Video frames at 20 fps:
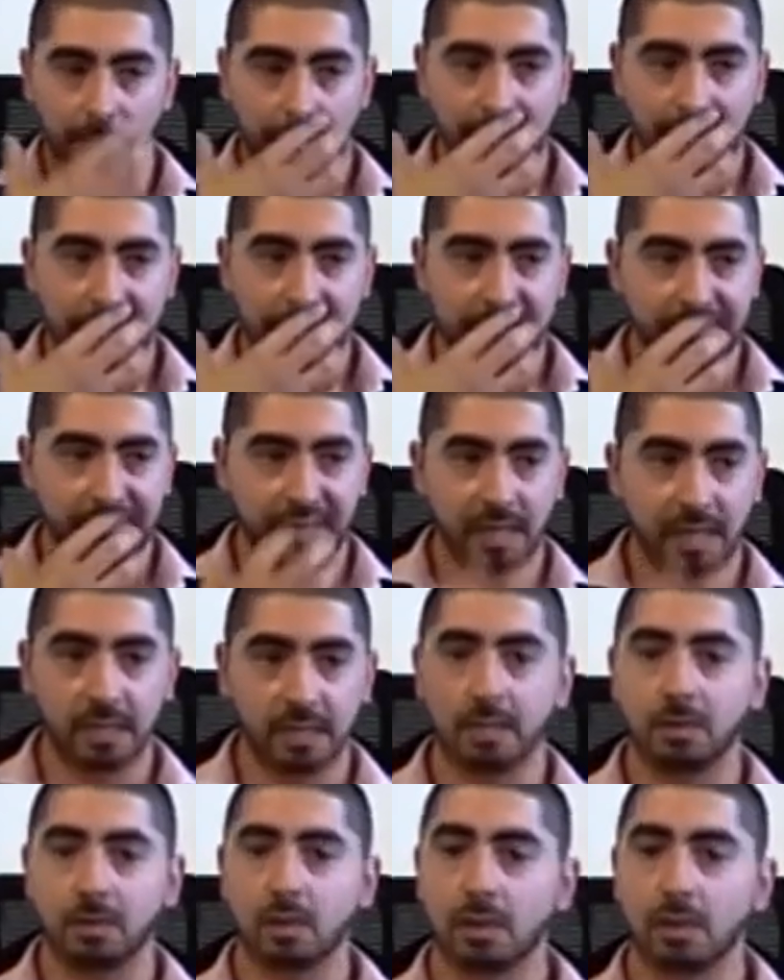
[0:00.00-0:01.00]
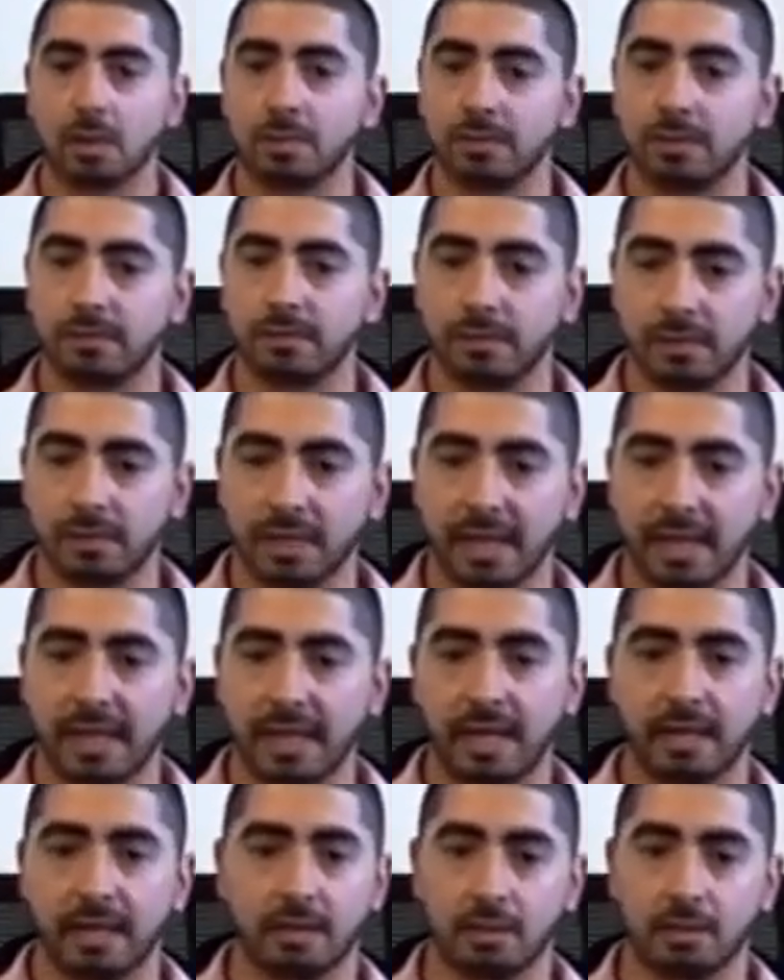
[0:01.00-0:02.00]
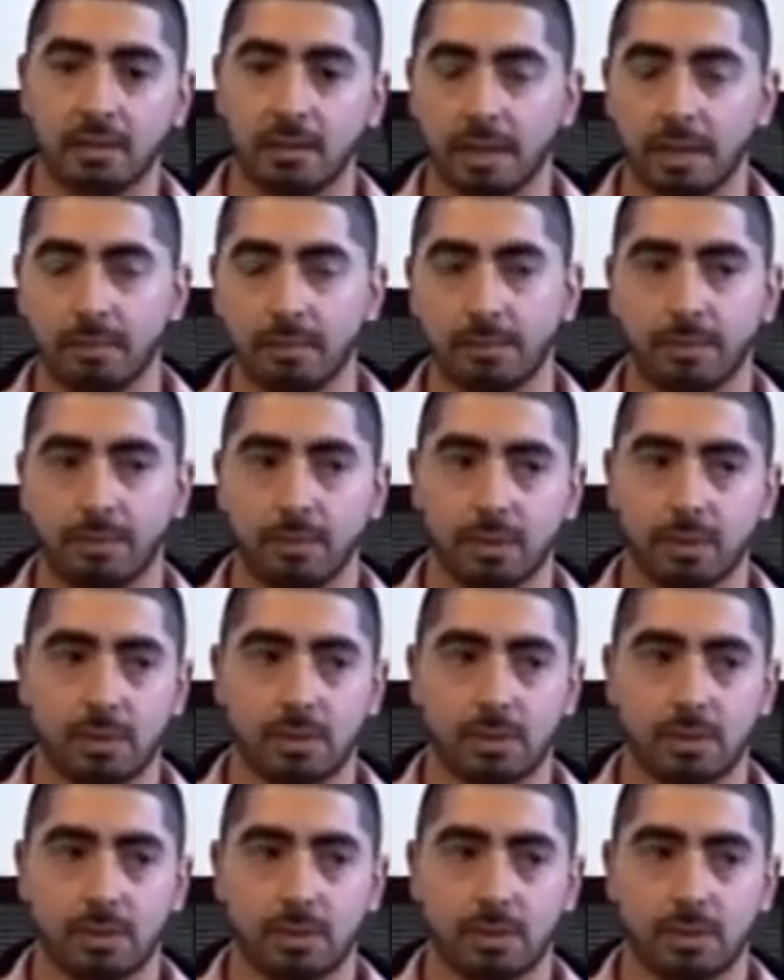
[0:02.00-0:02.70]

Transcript: The housing market in terms of land and